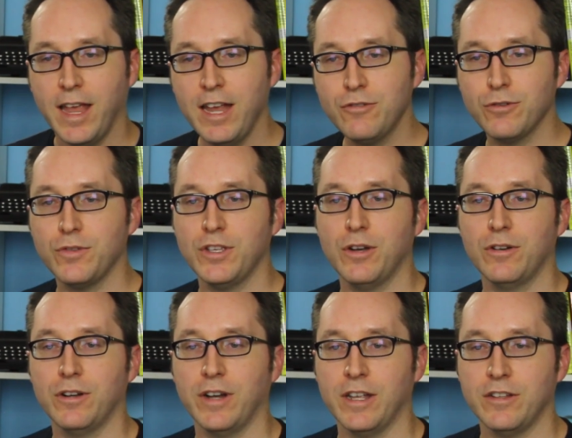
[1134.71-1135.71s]
Andrew
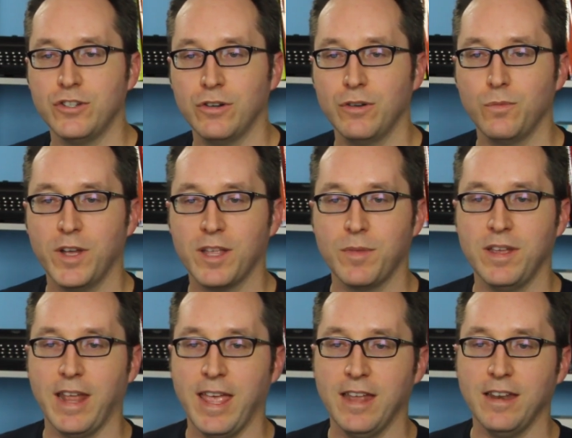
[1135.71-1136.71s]
Yoder, and Jordan
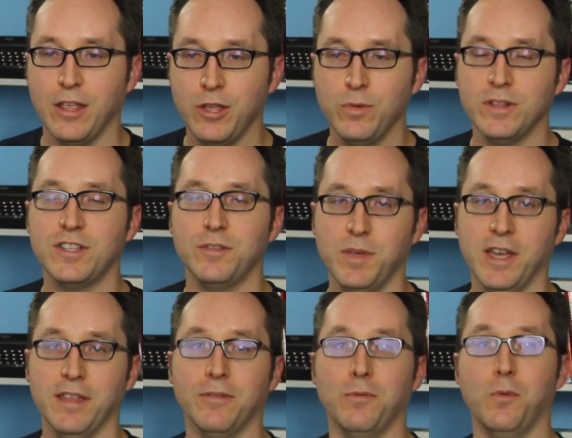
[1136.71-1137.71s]
Wegman, and Ewan Smith.